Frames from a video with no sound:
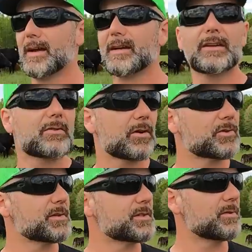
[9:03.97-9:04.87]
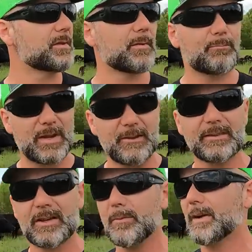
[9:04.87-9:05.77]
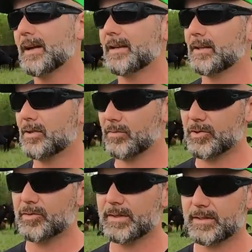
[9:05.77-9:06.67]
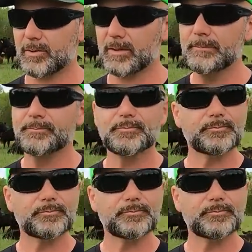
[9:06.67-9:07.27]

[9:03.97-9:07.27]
buying in the grocery store, the beef that you're buying in the grocery store